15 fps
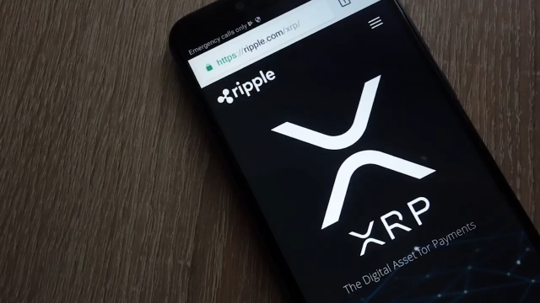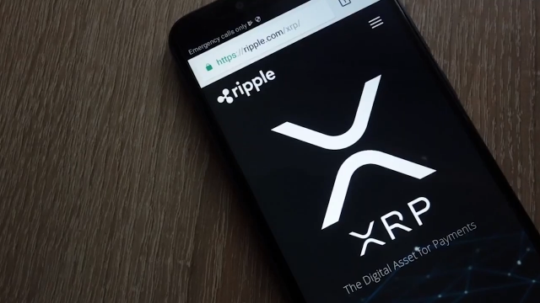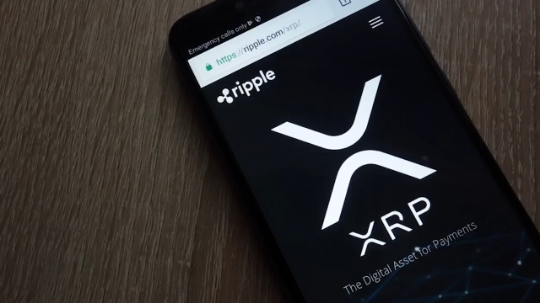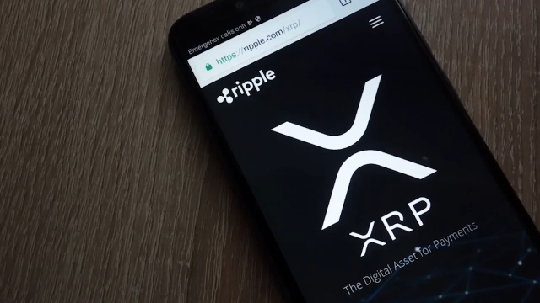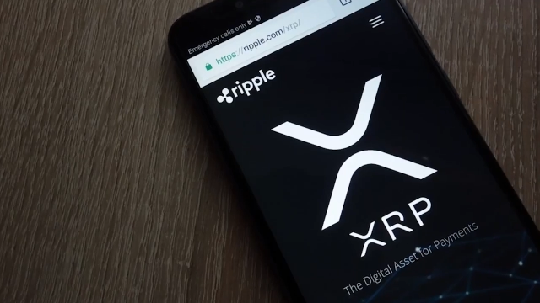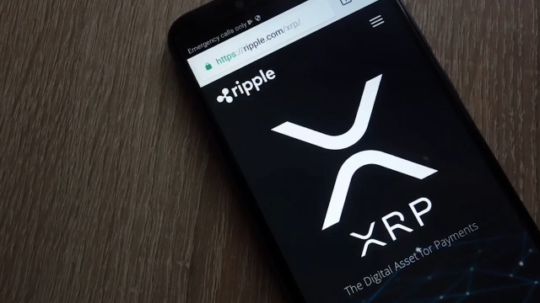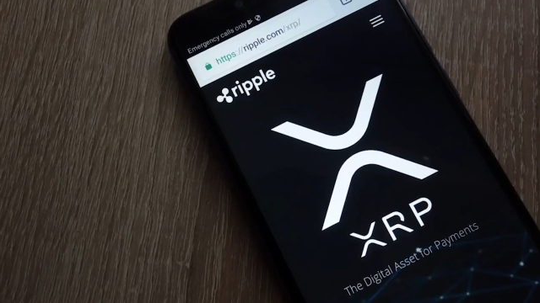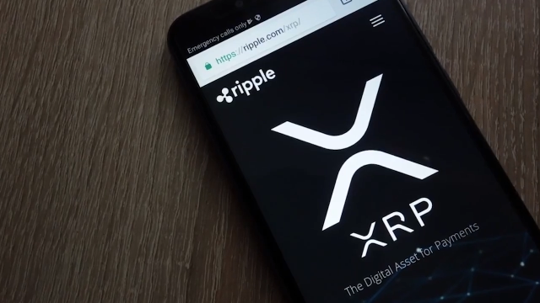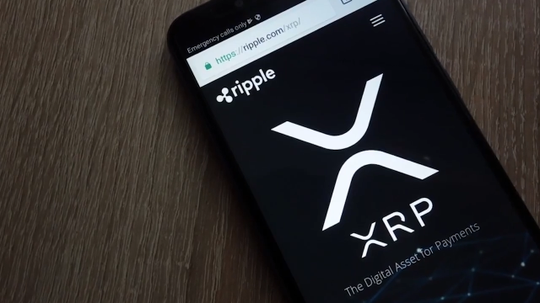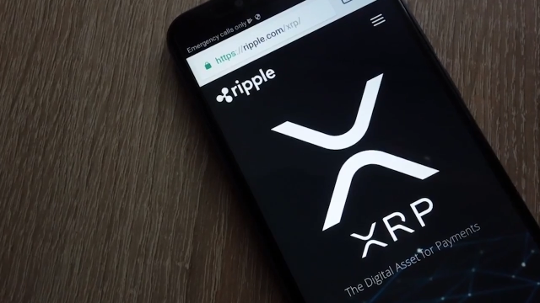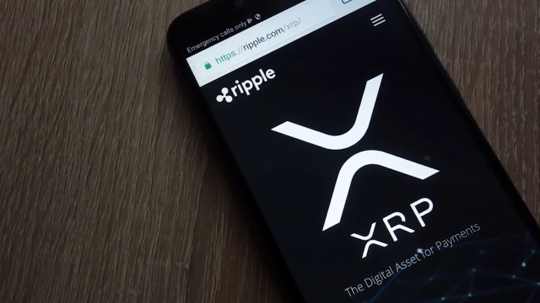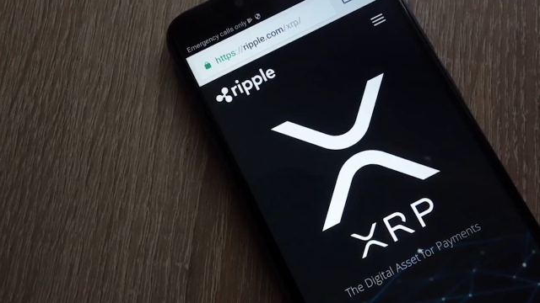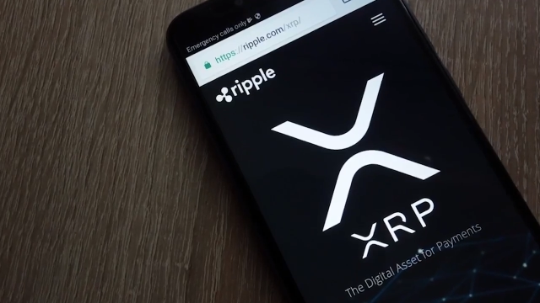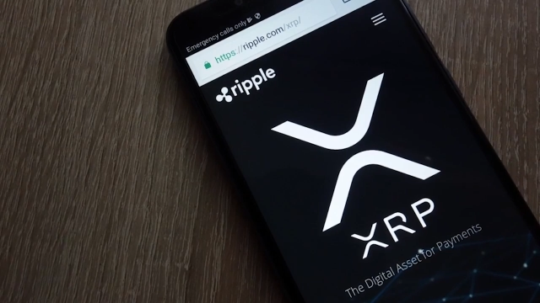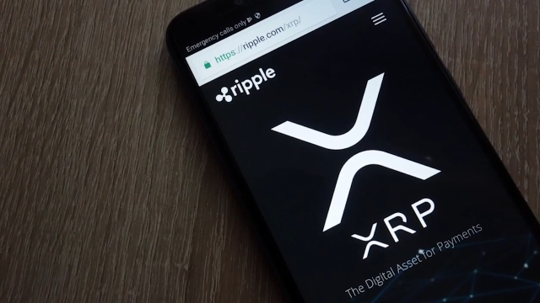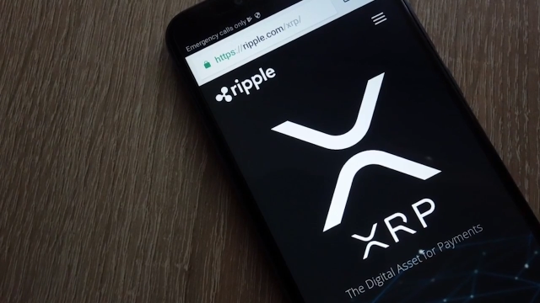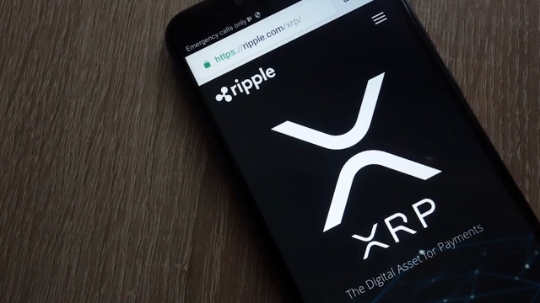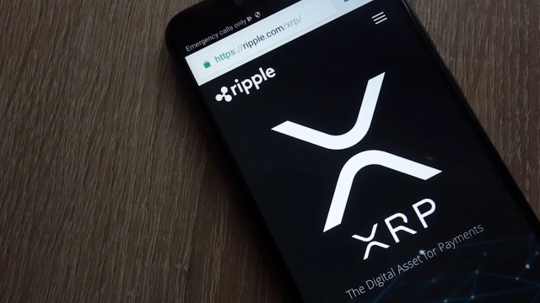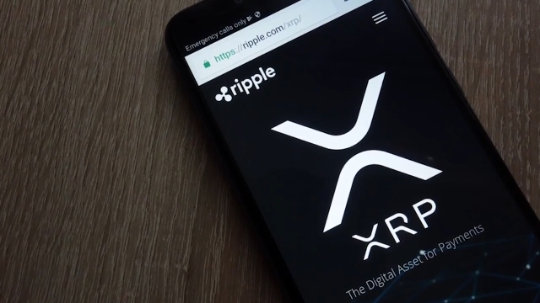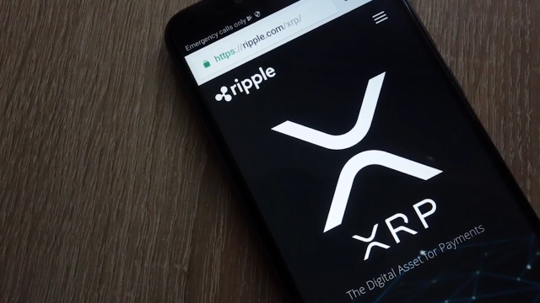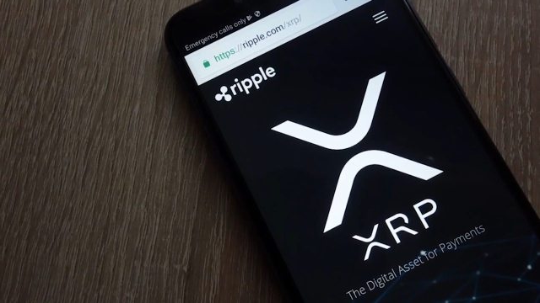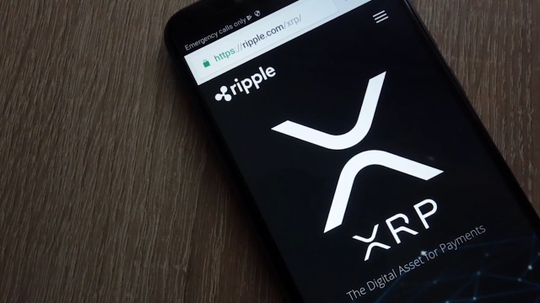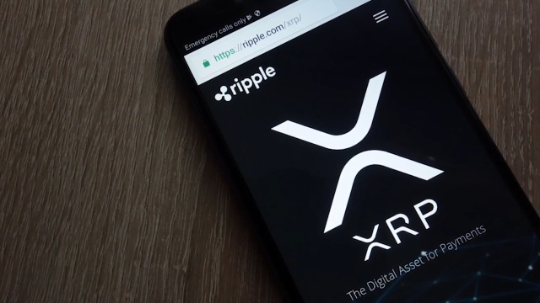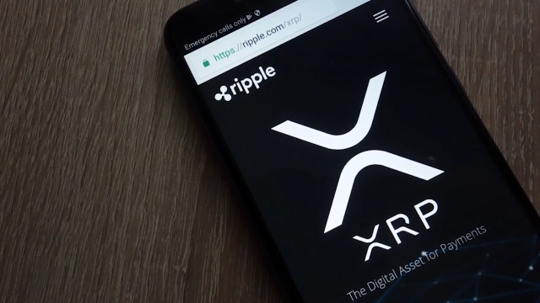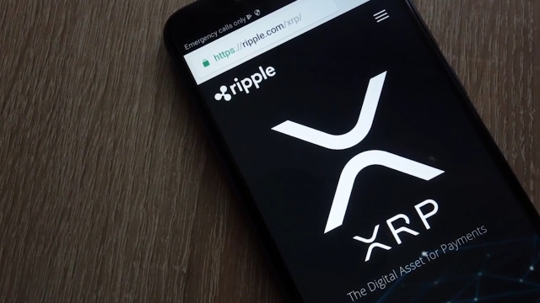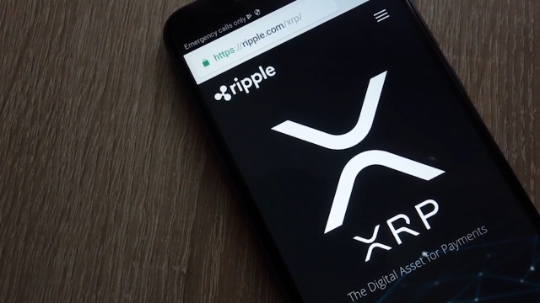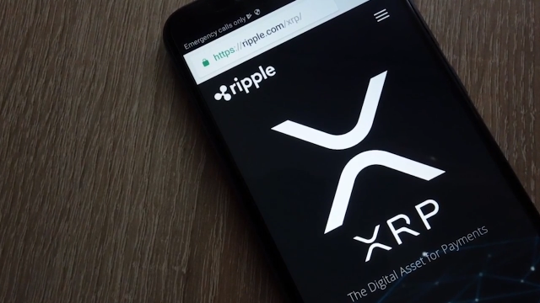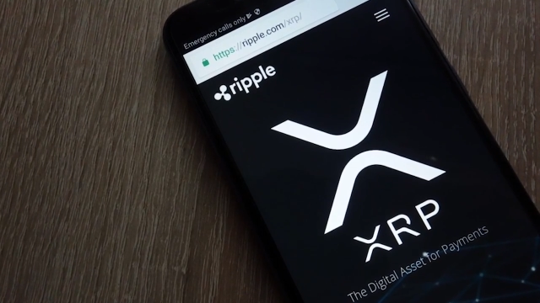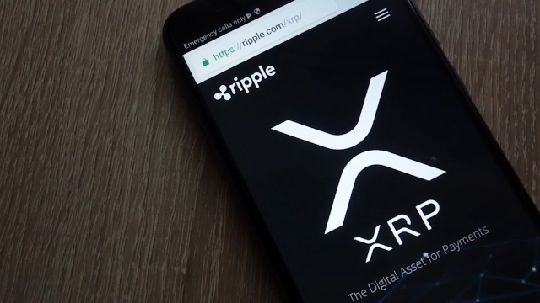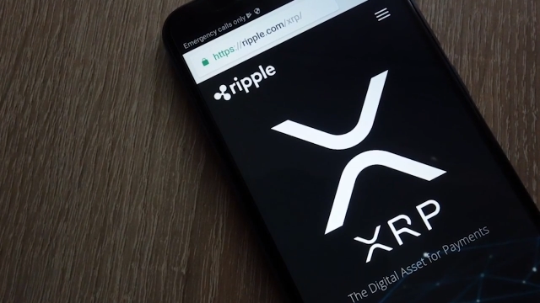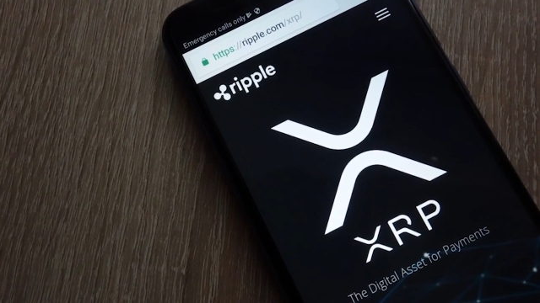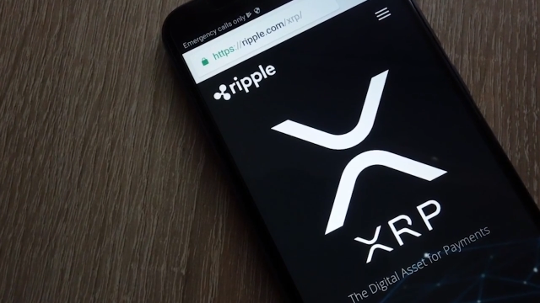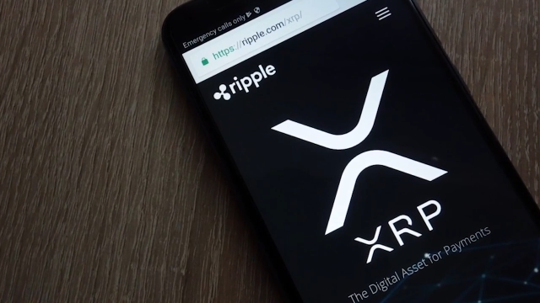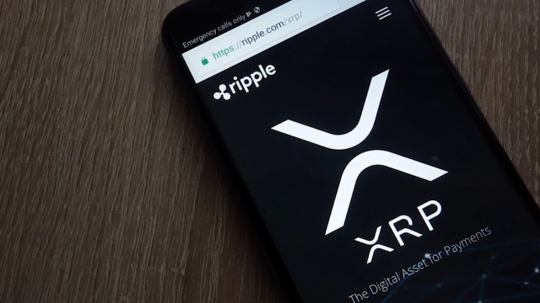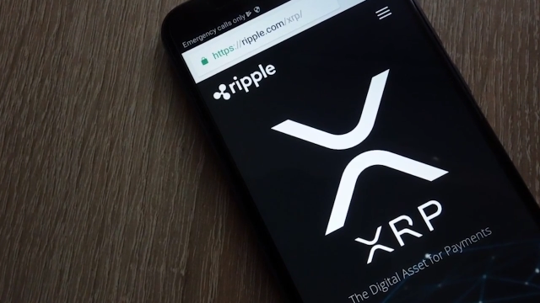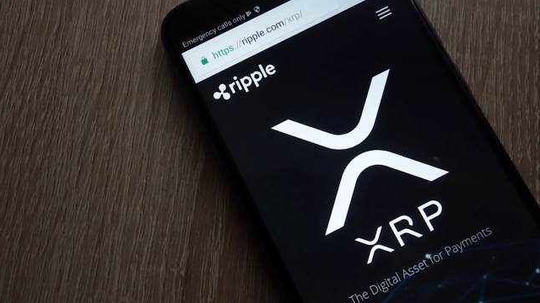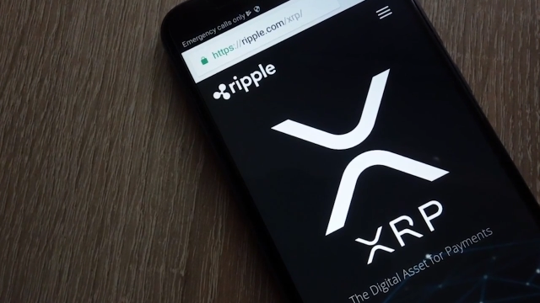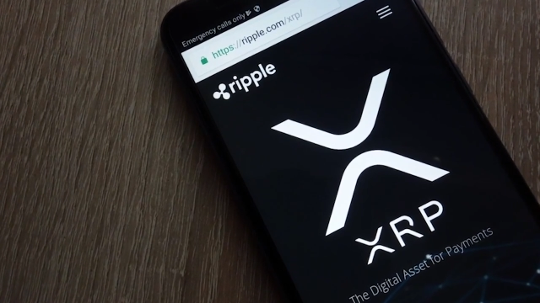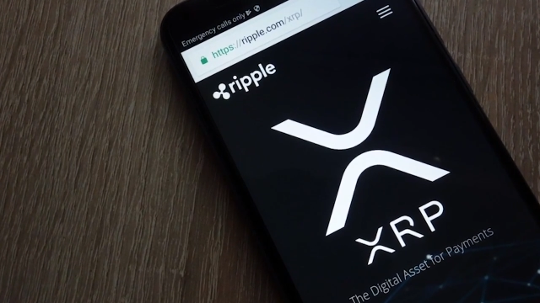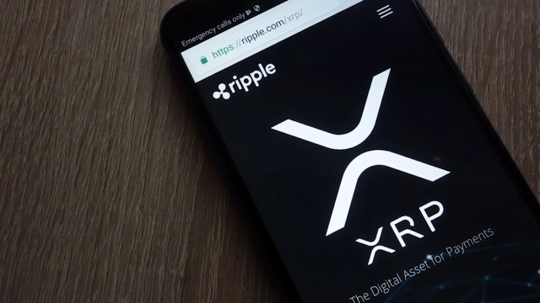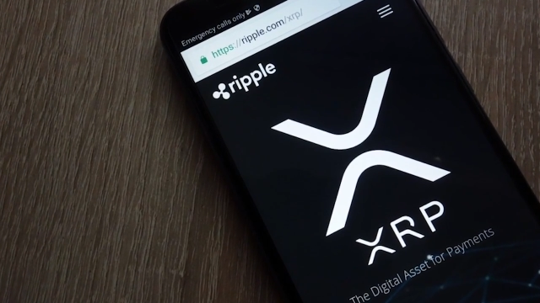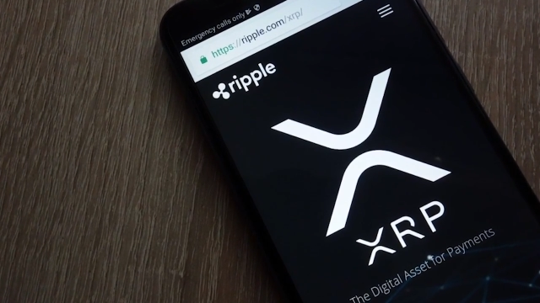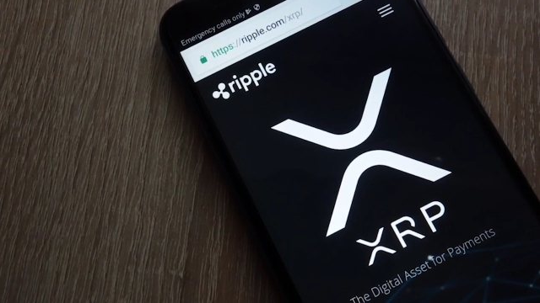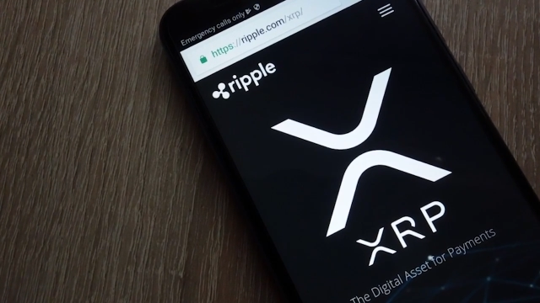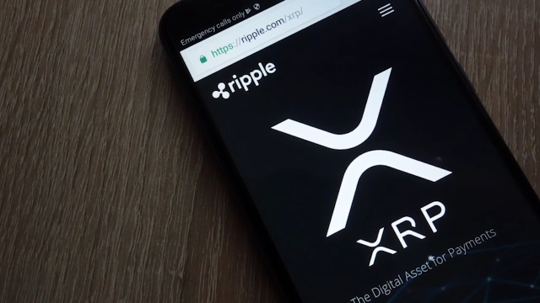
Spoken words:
[unreadable: no face in view]